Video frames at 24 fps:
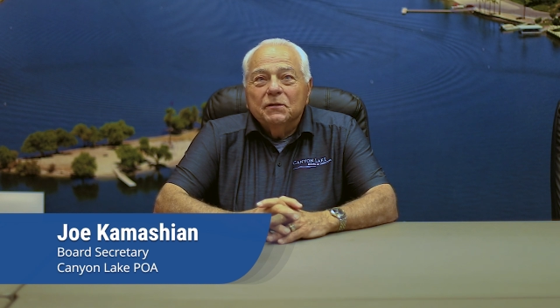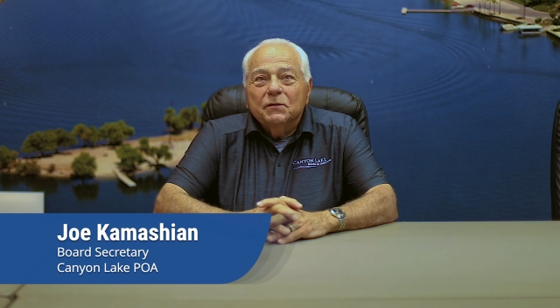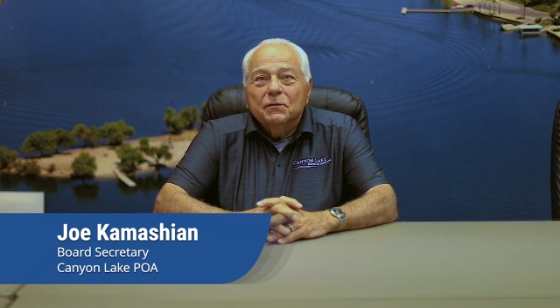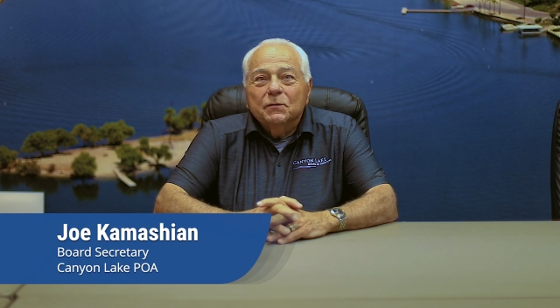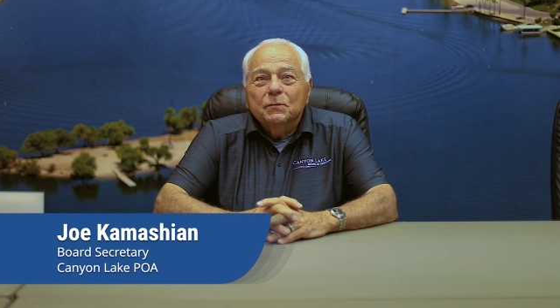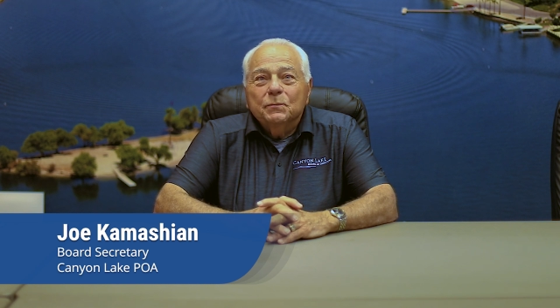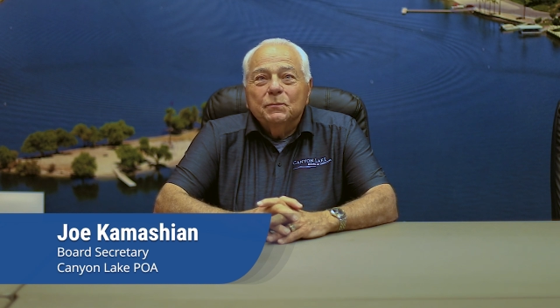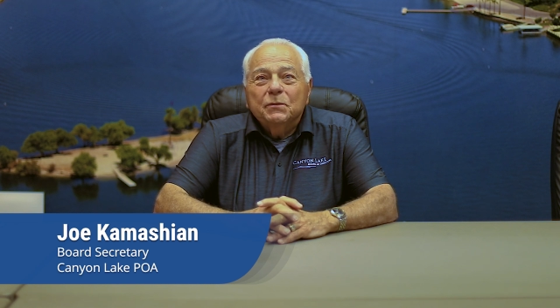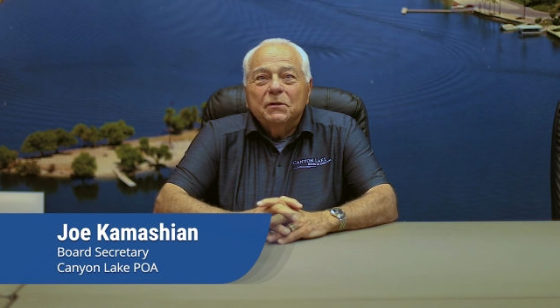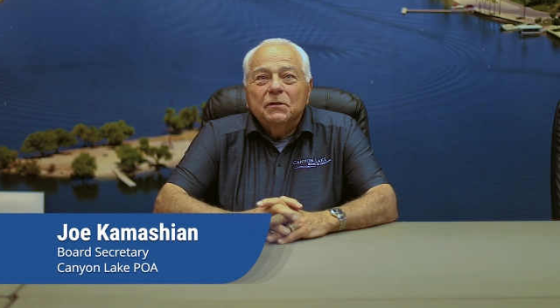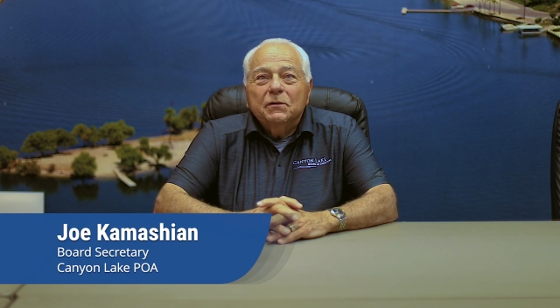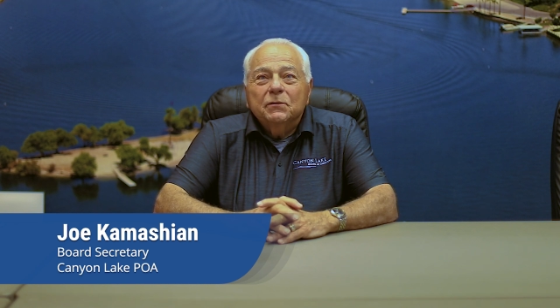
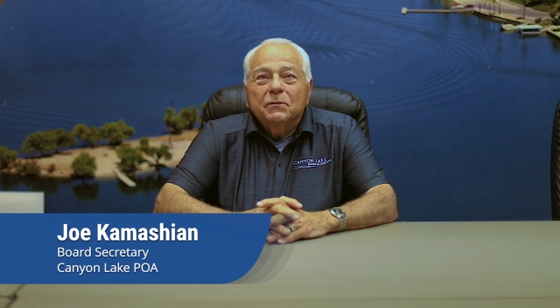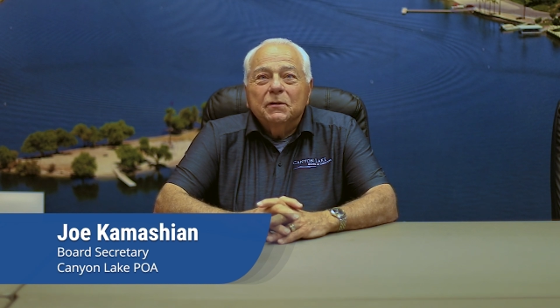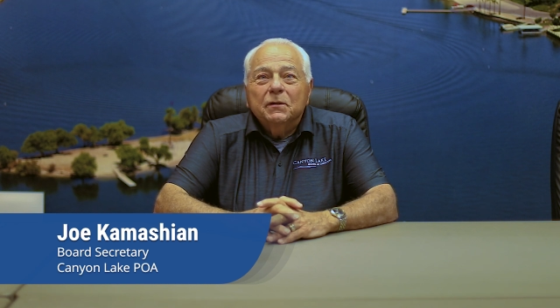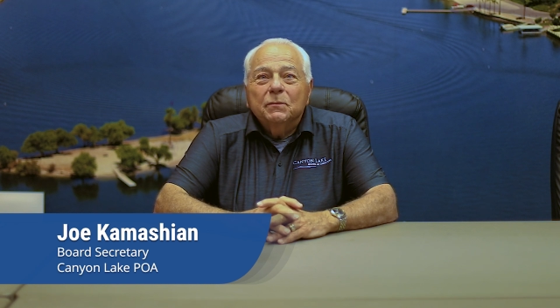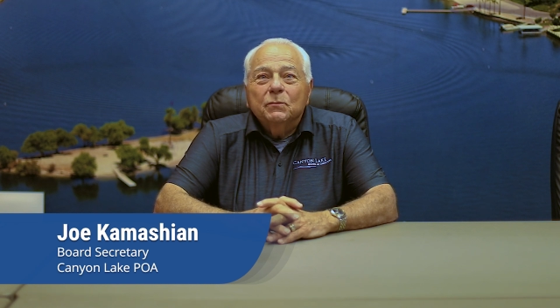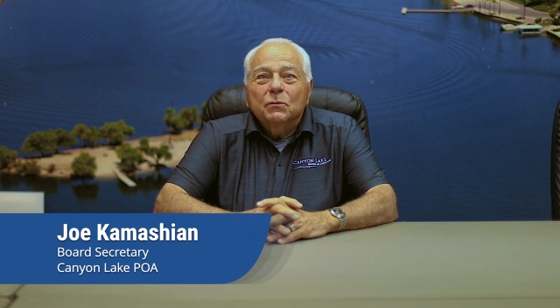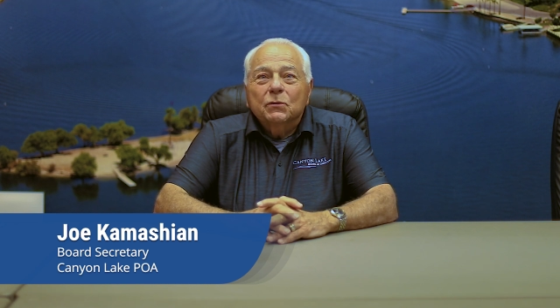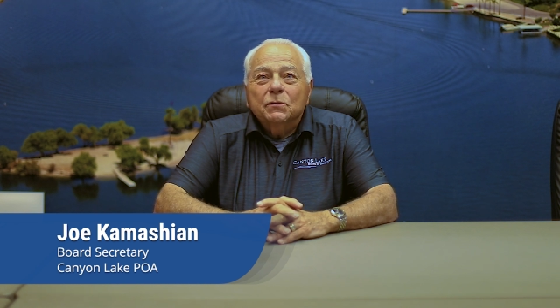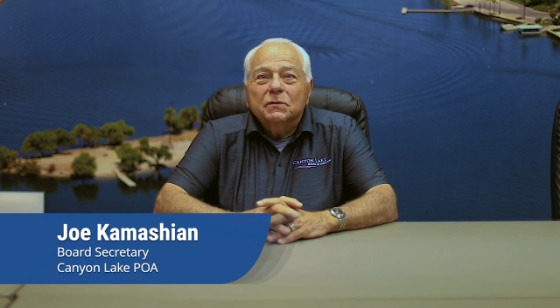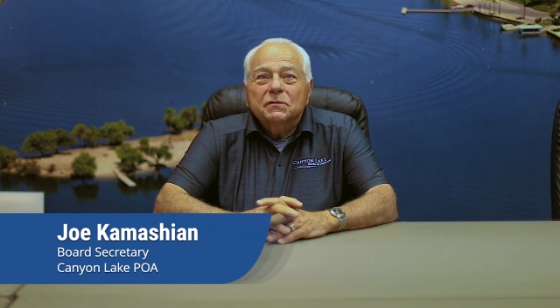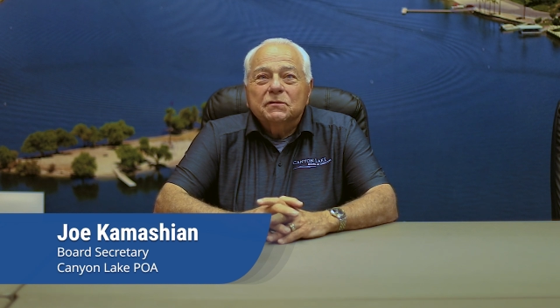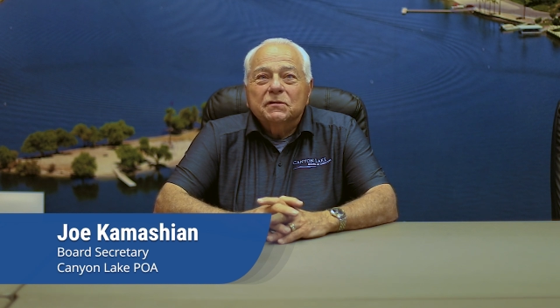your POA
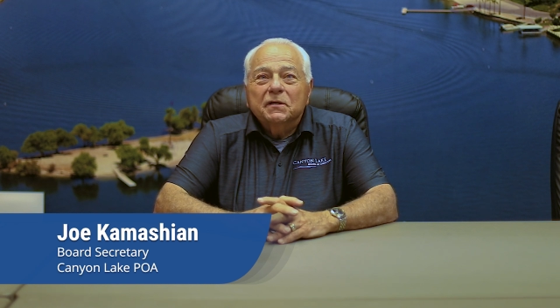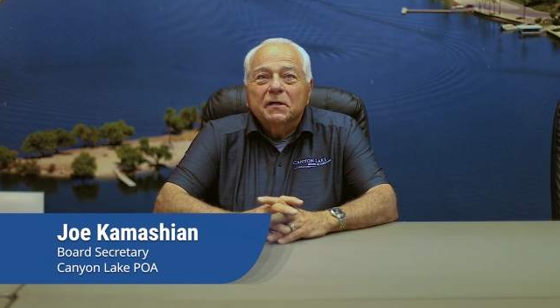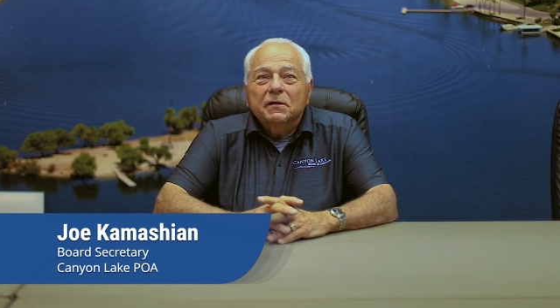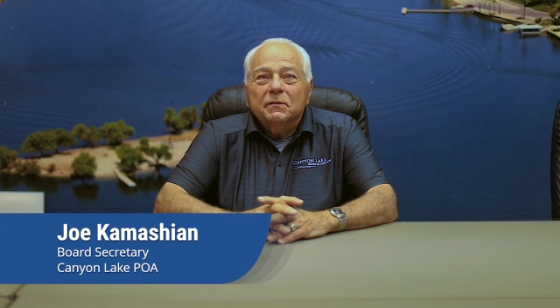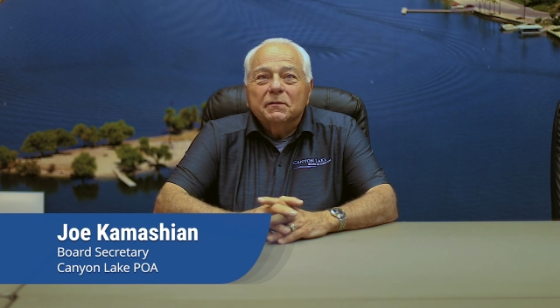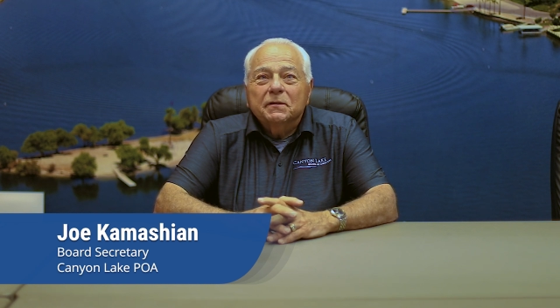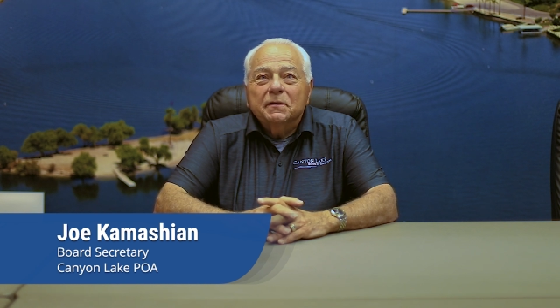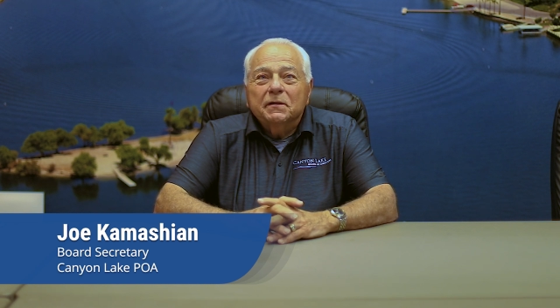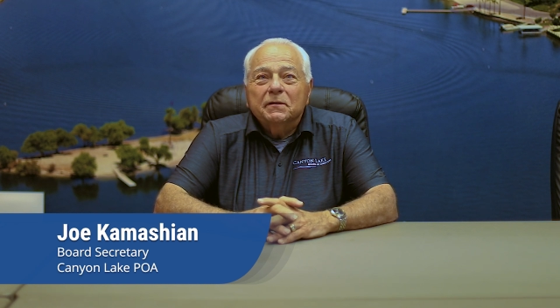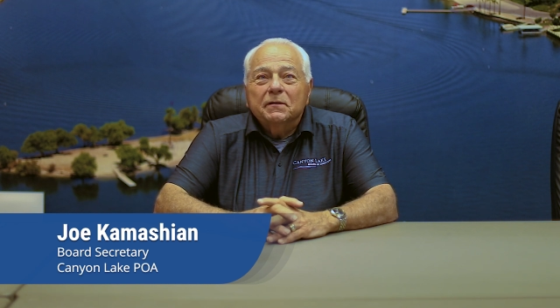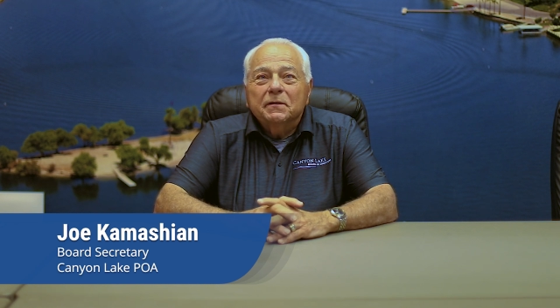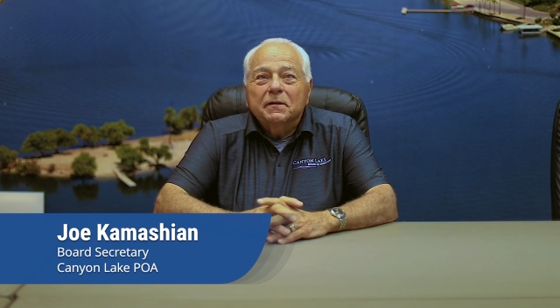Board
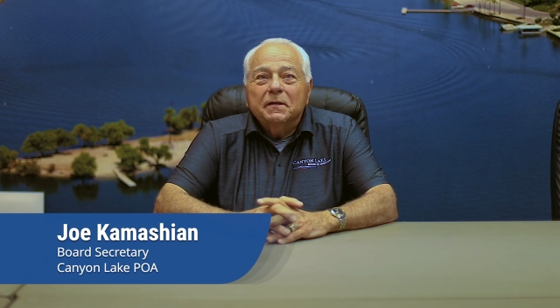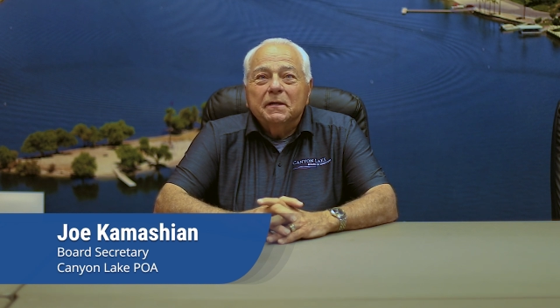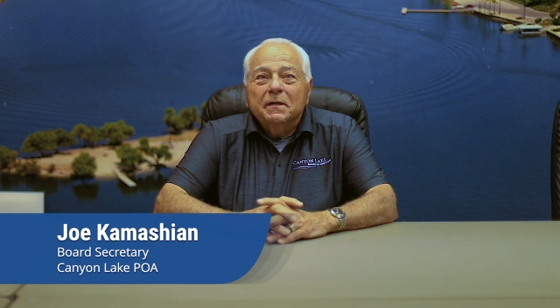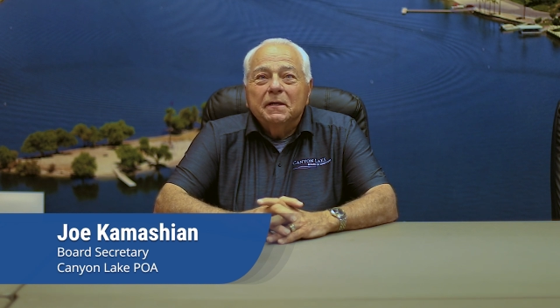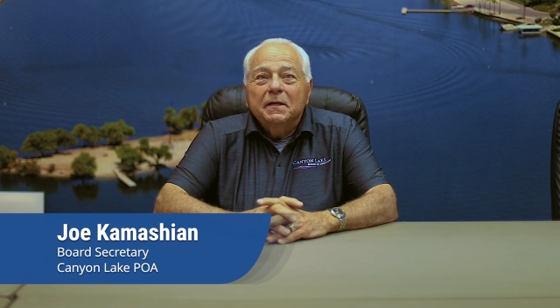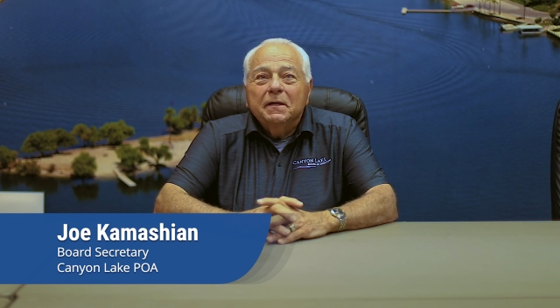Secretary,